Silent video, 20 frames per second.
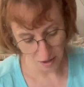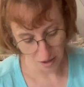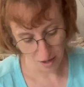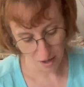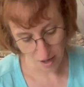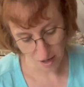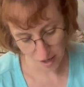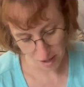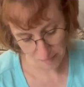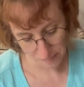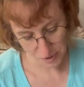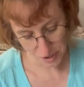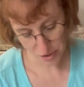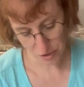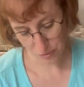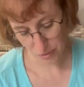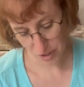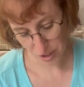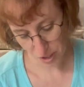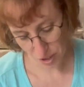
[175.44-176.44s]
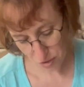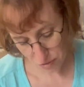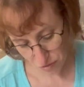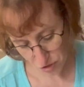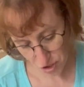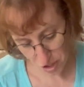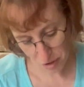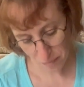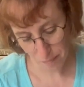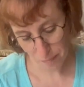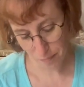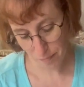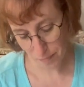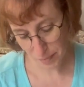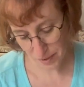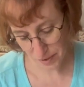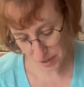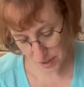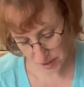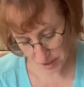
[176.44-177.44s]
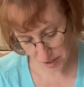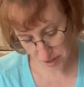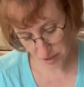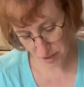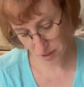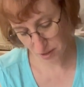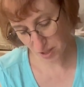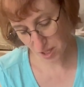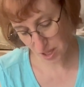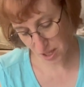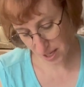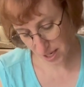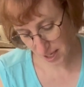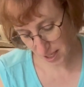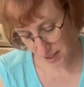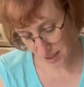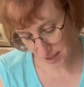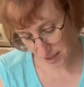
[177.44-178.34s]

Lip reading: I'm not doing a huge hump, but this clay